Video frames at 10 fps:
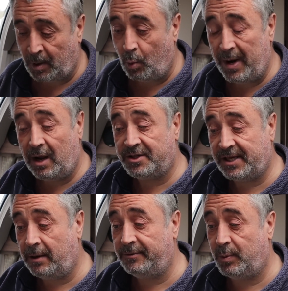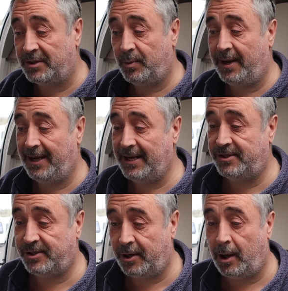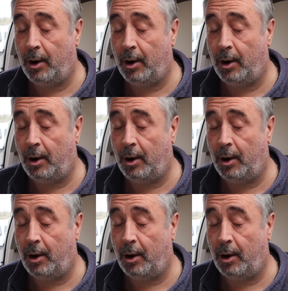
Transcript: We ourselves went away at Easter.